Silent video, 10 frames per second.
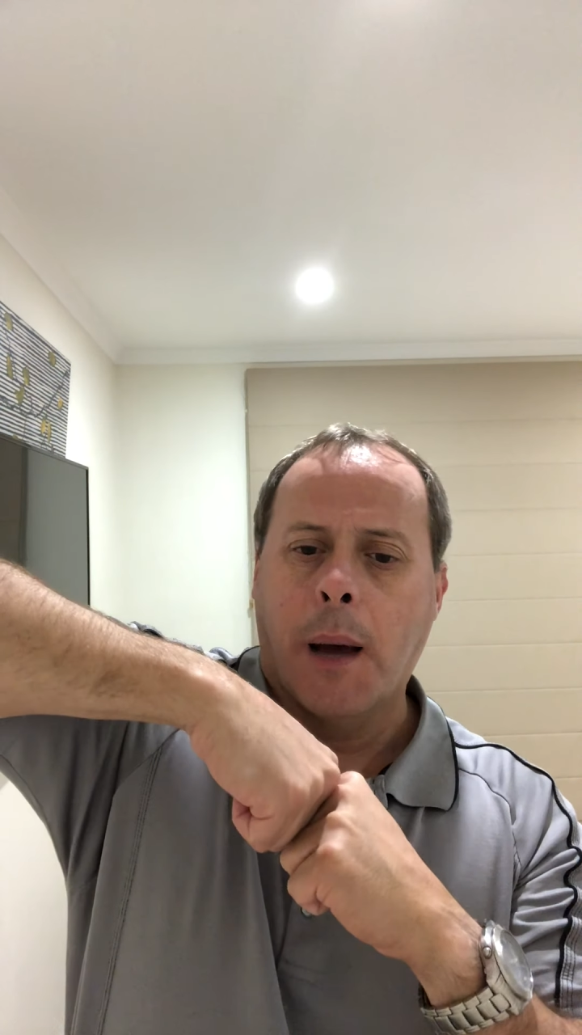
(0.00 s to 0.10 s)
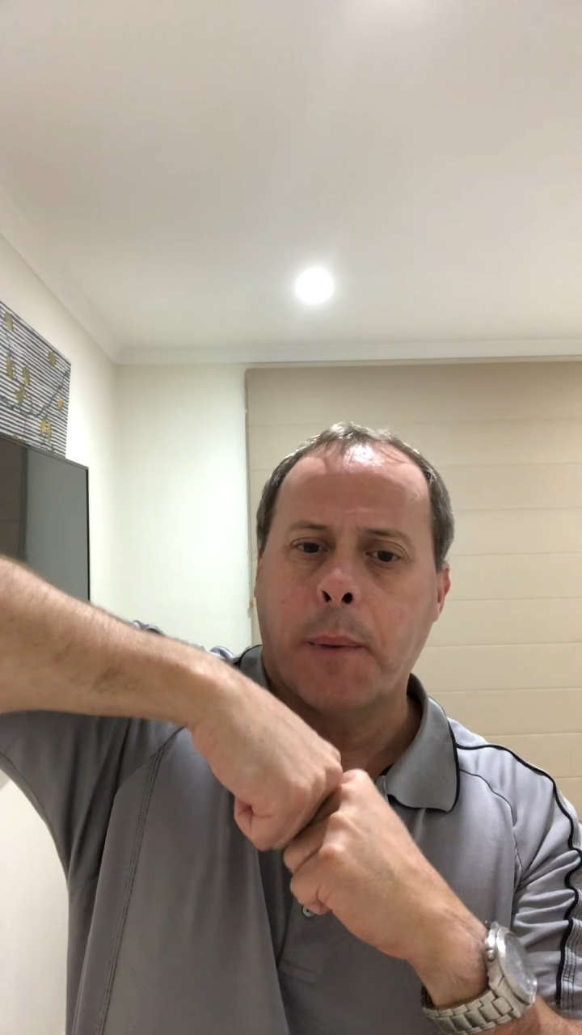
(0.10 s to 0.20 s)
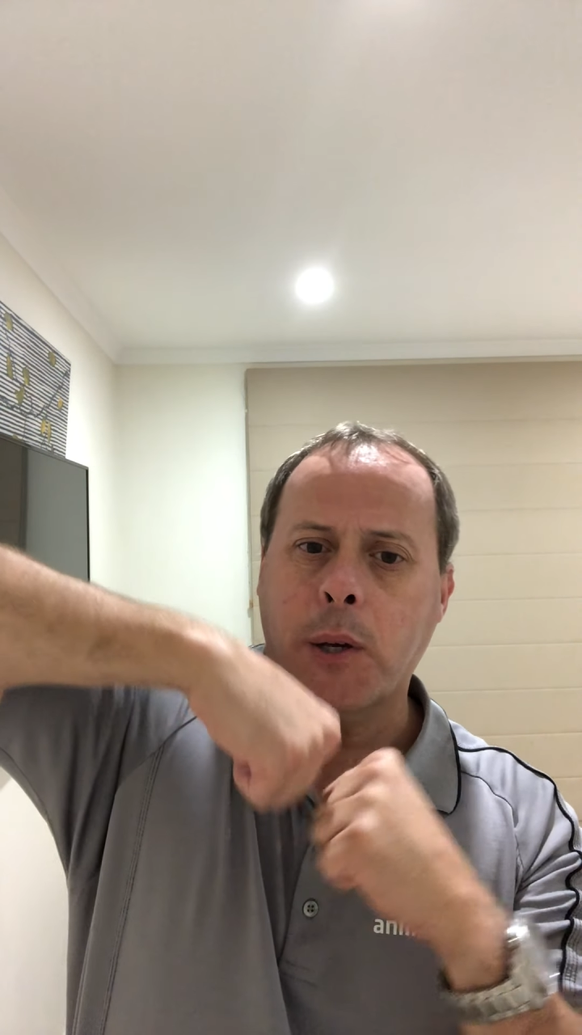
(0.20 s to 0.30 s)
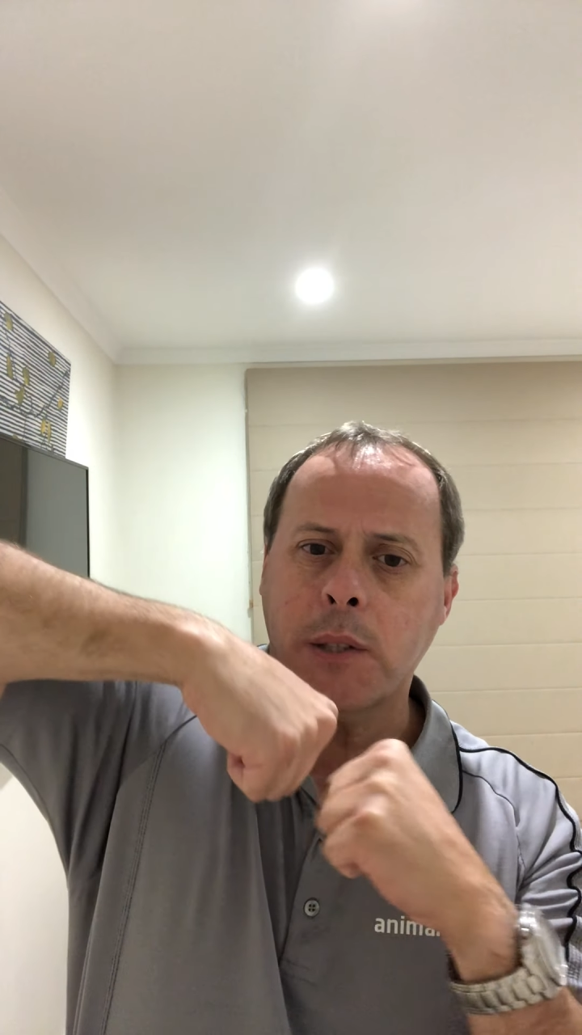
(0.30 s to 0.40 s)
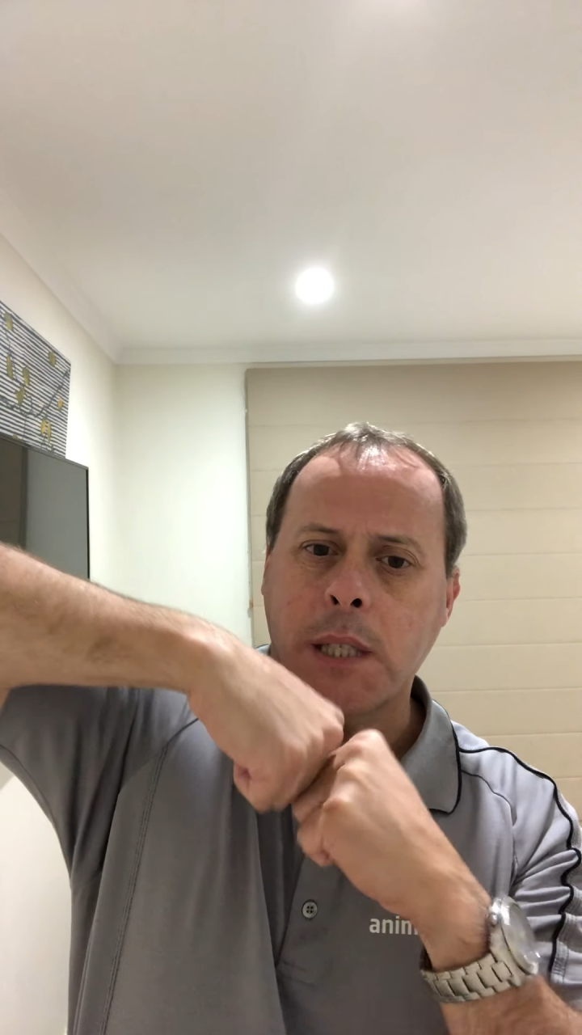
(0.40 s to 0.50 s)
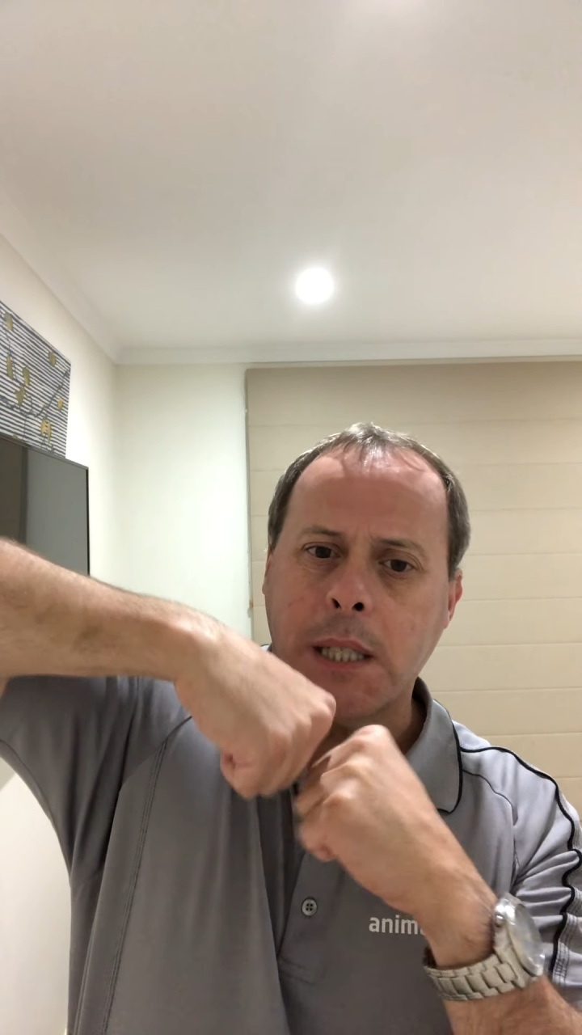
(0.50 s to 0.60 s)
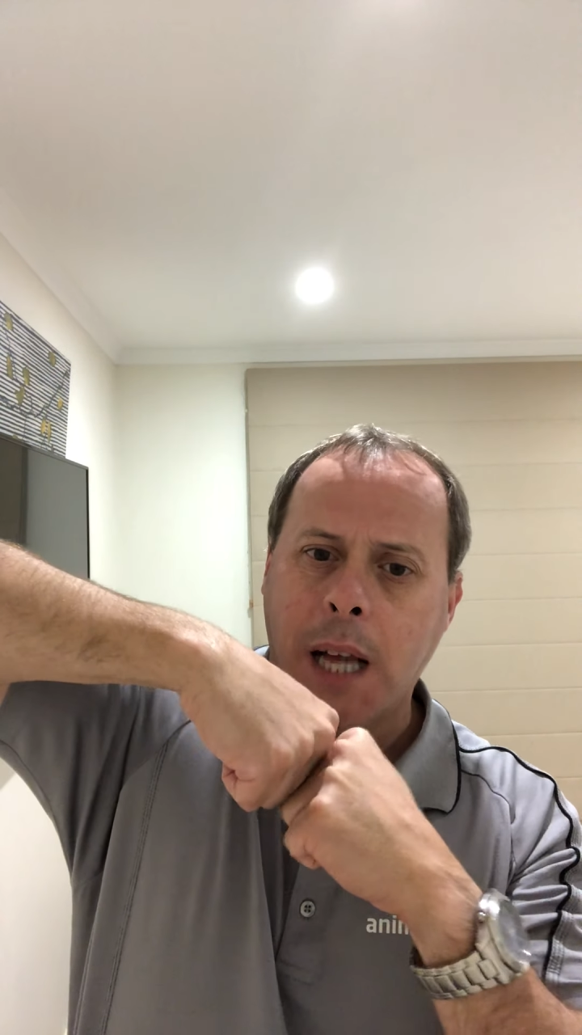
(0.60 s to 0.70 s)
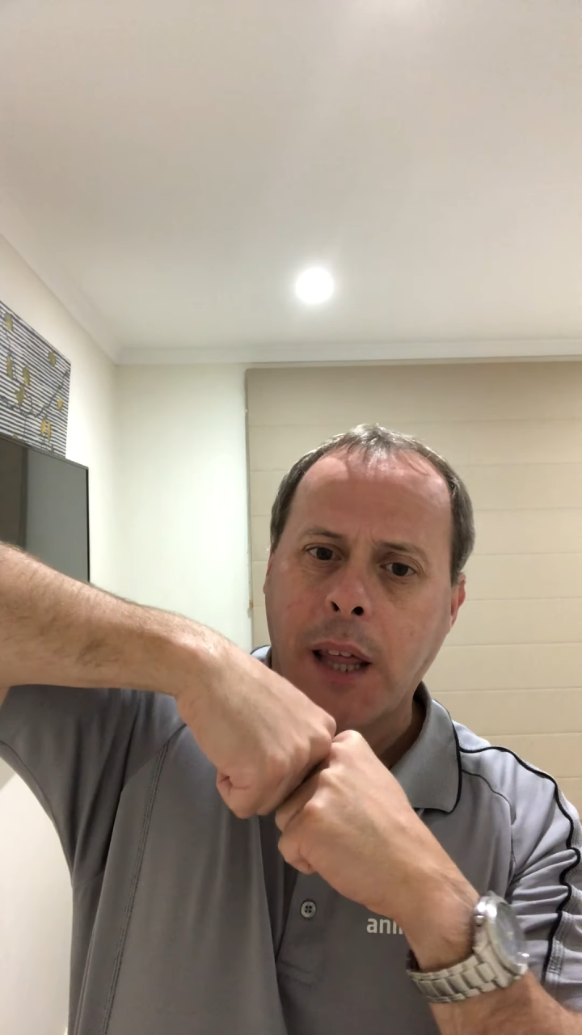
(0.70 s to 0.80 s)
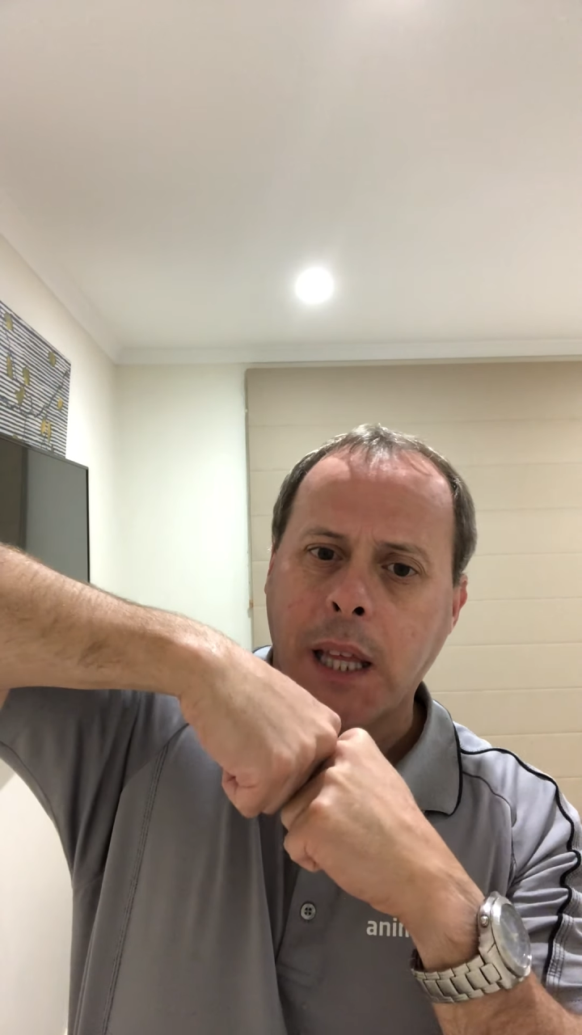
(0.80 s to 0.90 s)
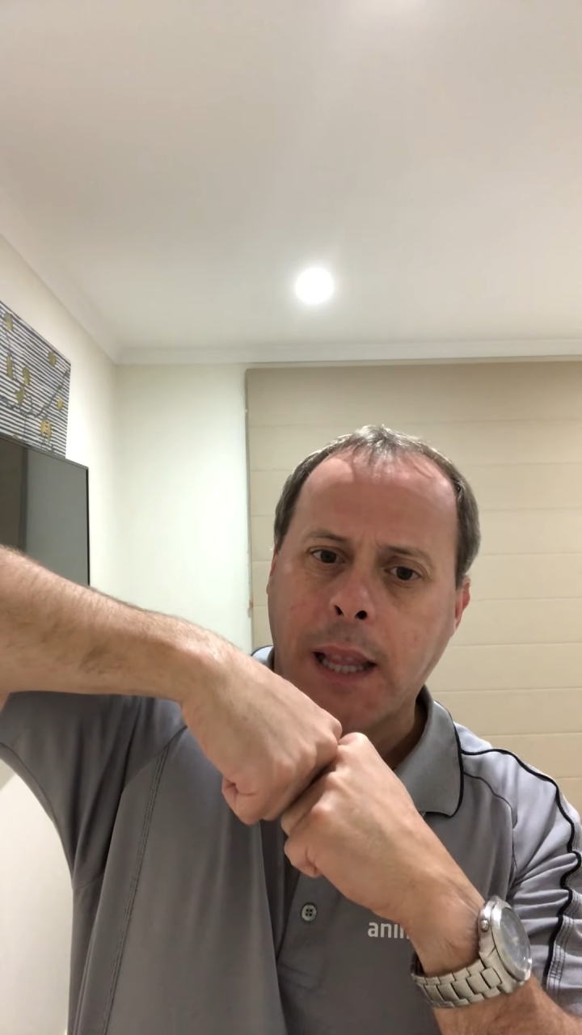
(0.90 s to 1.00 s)
because there's
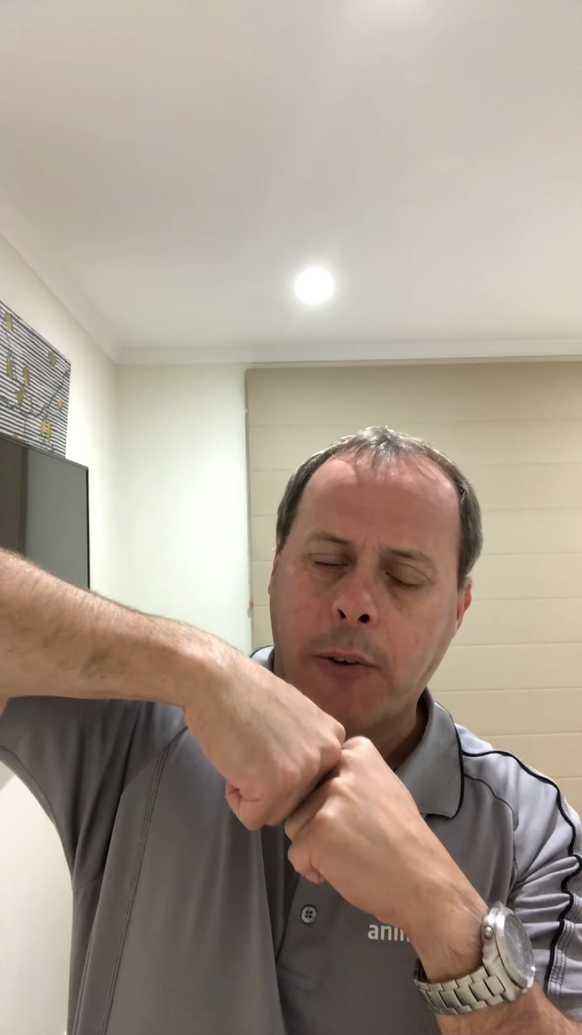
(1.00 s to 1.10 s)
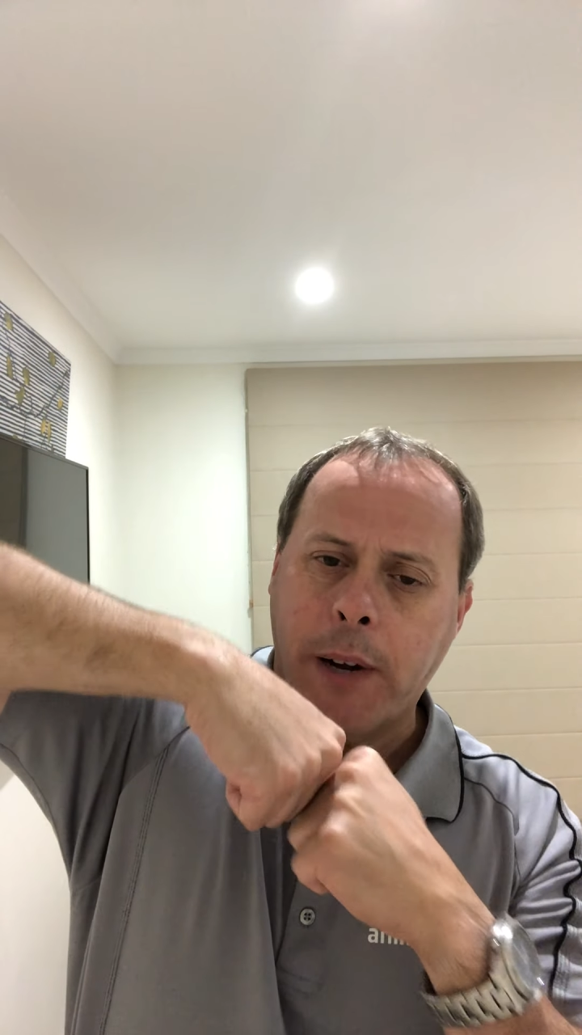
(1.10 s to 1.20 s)
nothing that